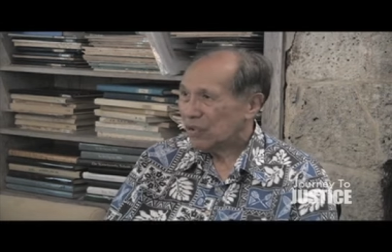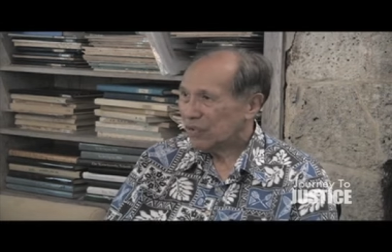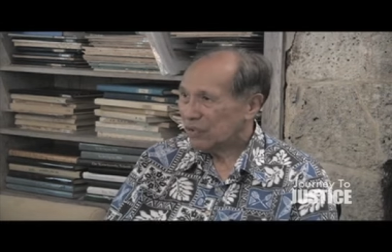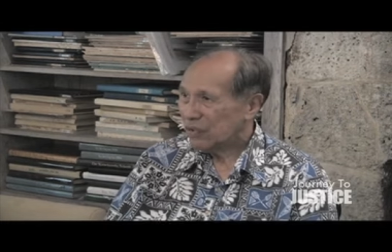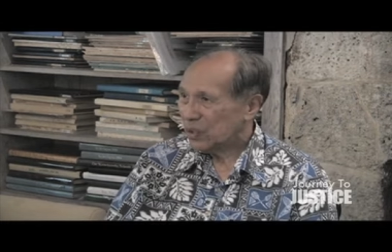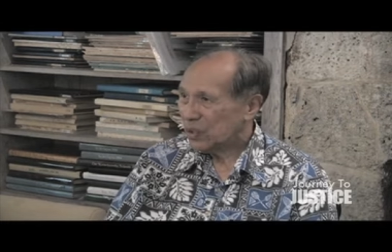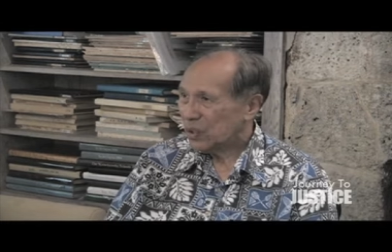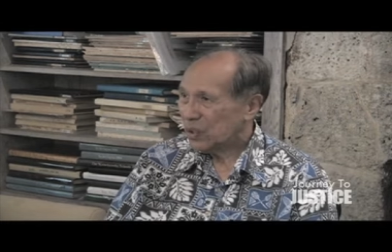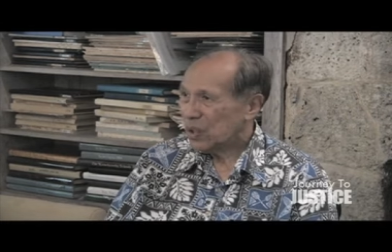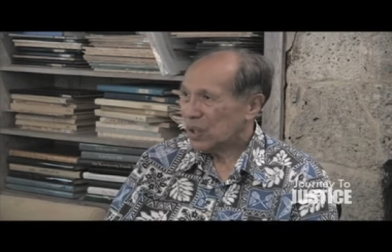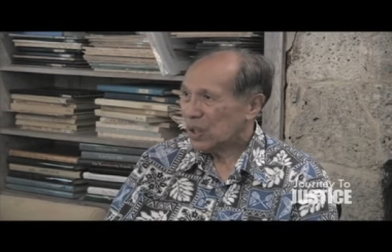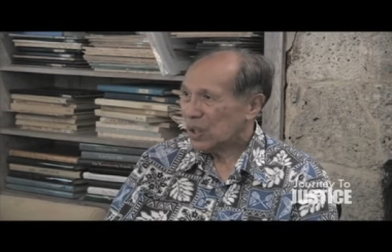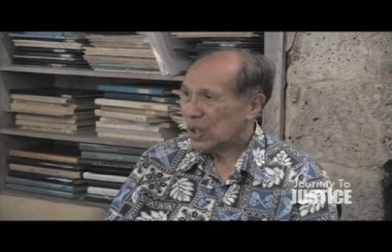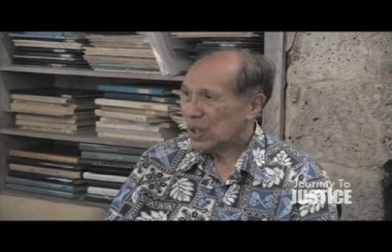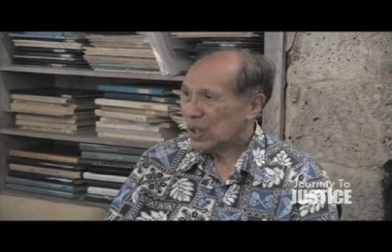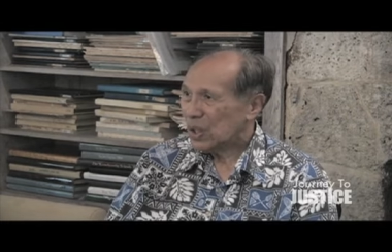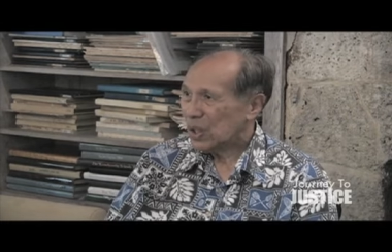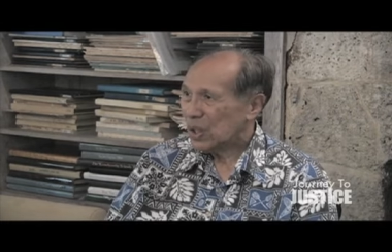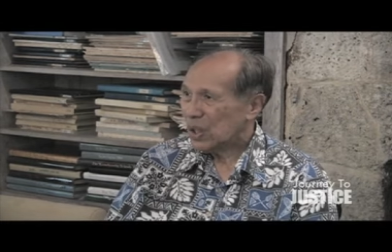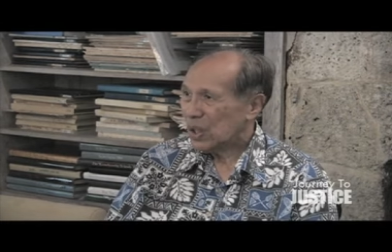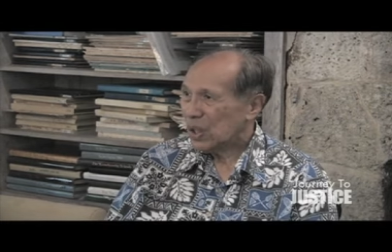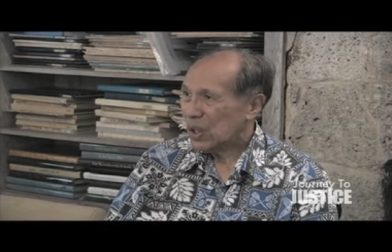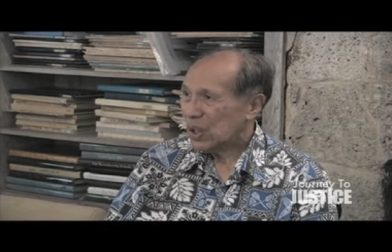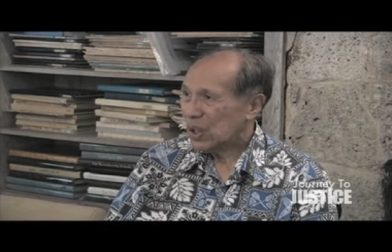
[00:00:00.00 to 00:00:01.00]
of OHA
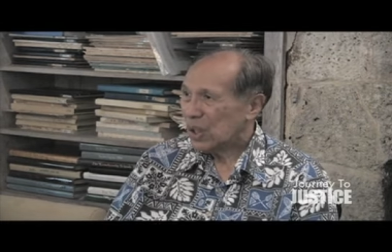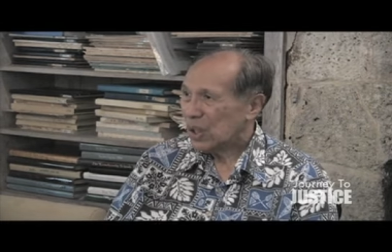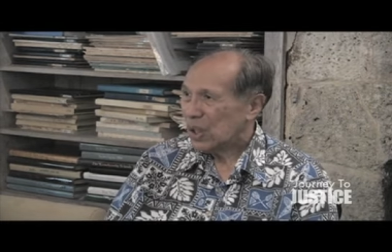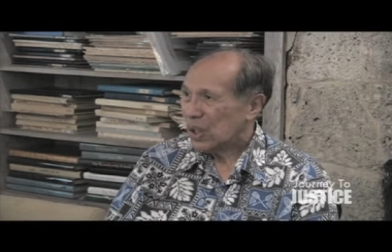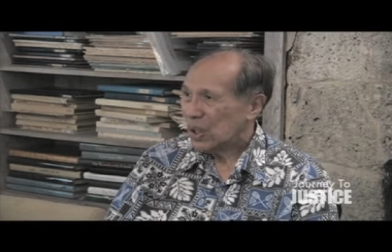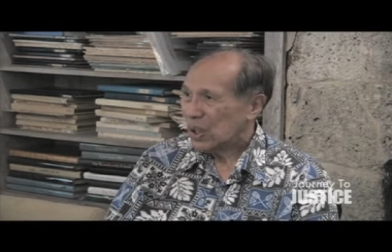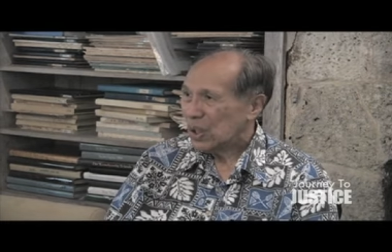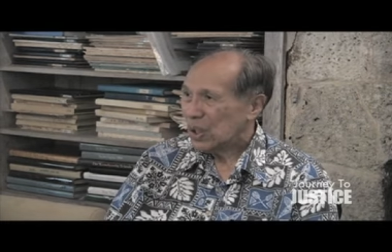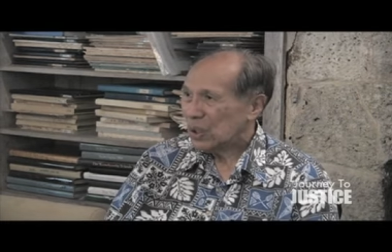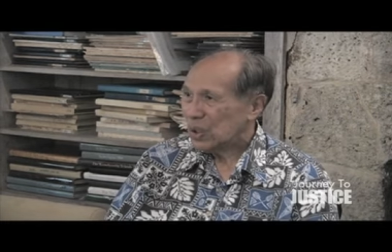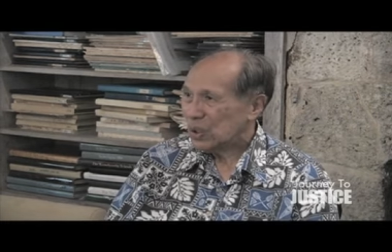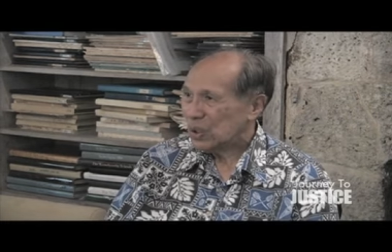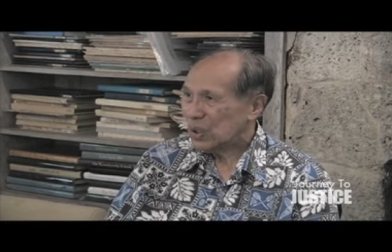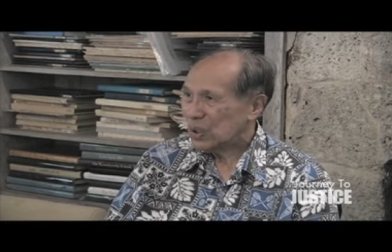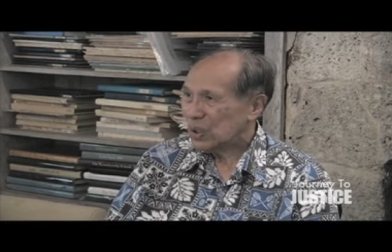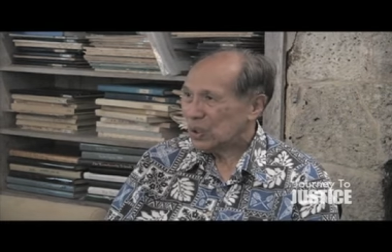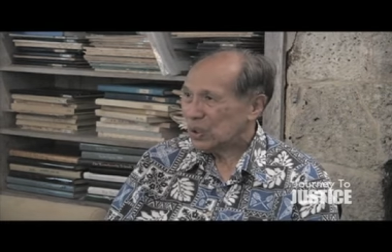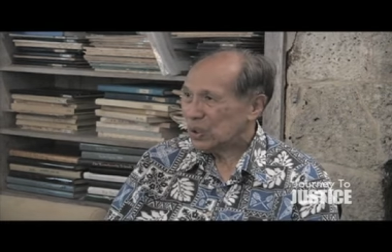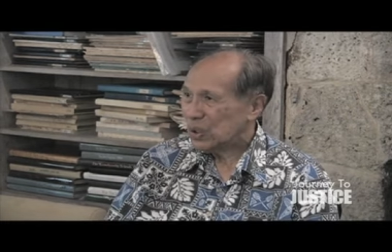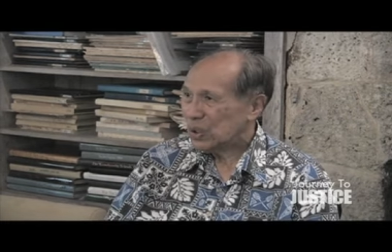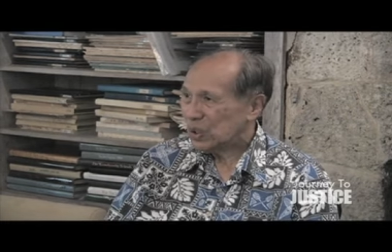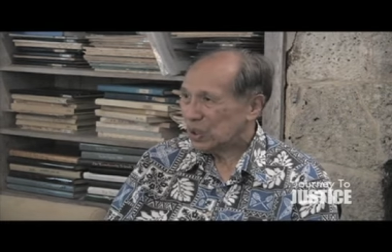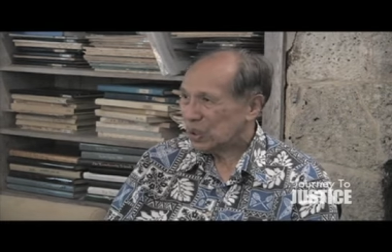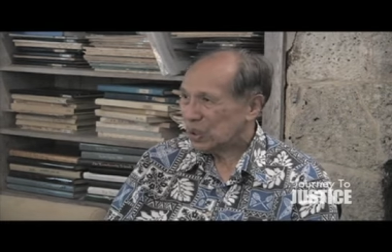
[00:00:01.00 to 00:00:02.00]
oh, okay.
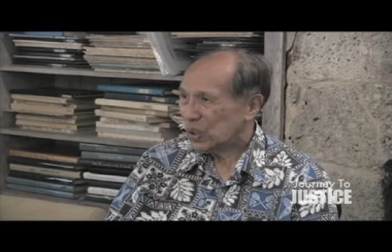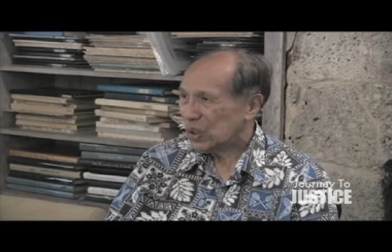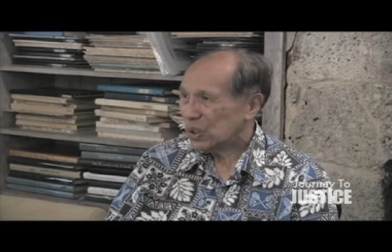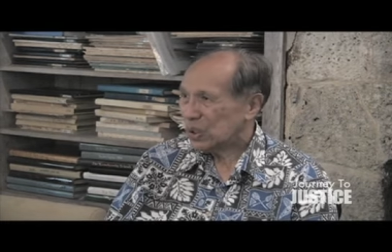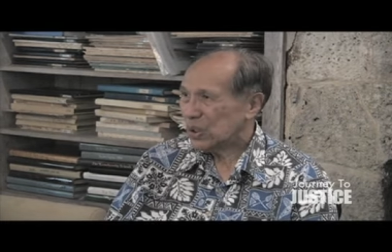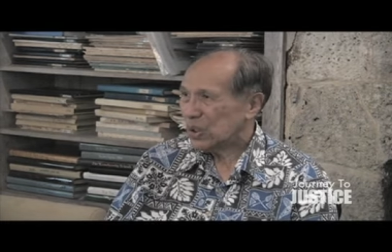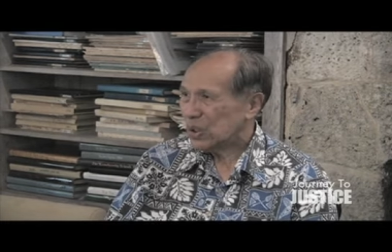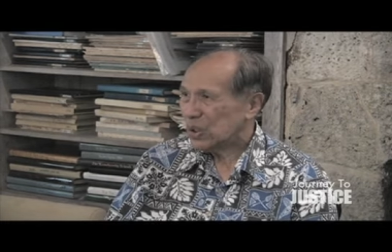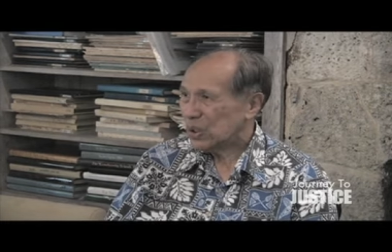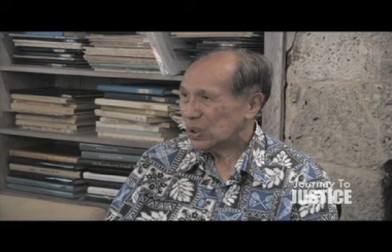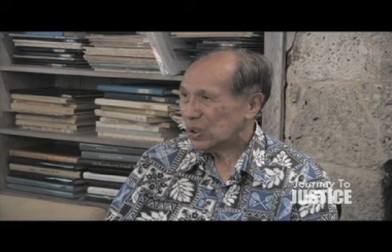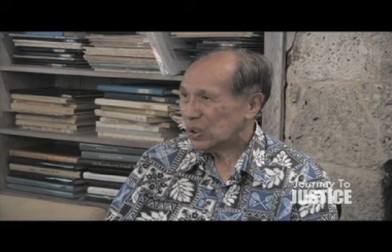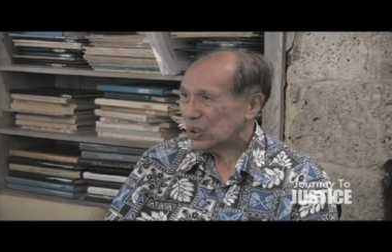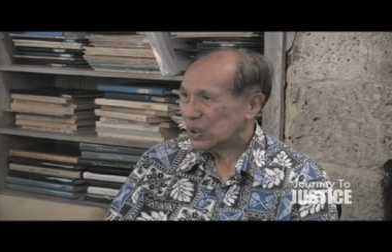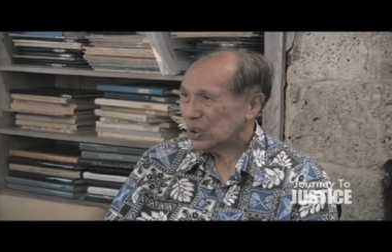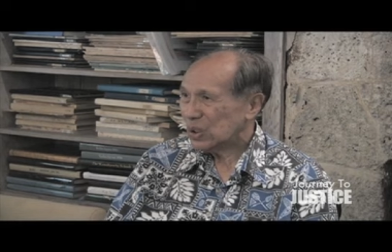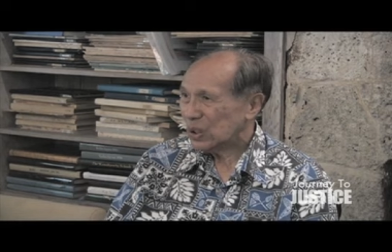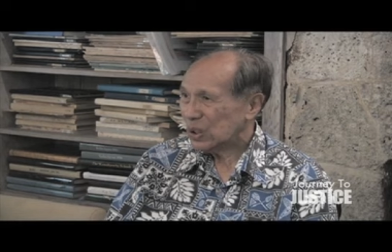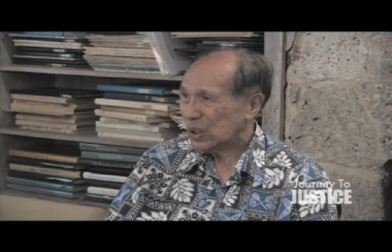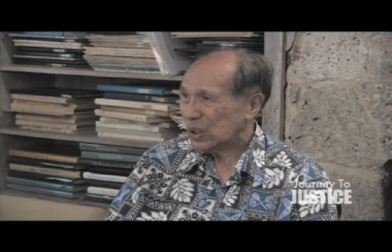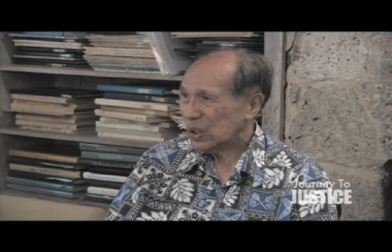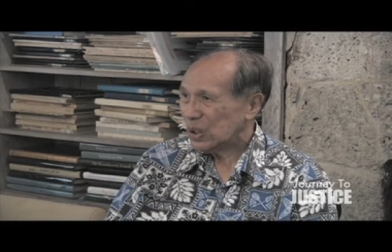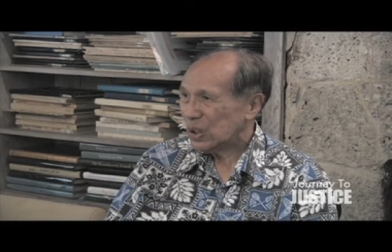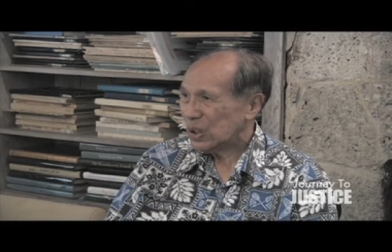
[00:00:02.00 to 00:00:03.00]
to join us,
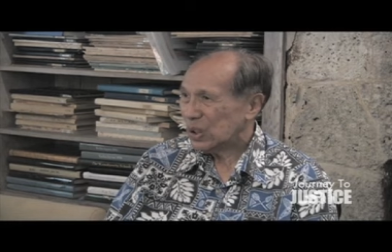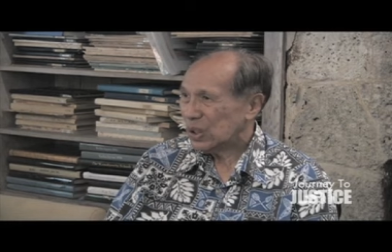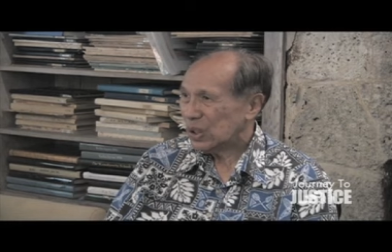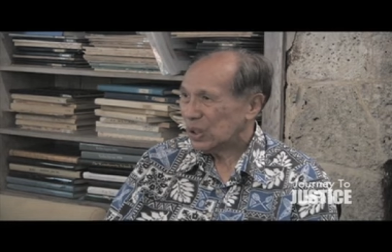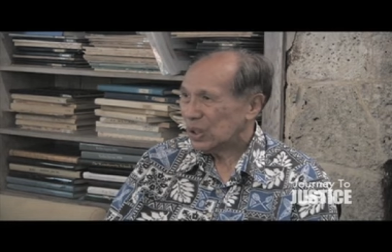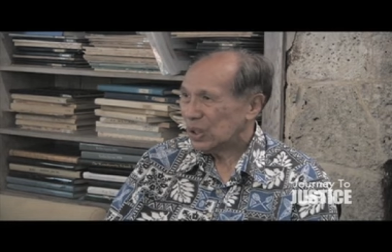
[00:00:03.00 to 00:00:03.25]
all right?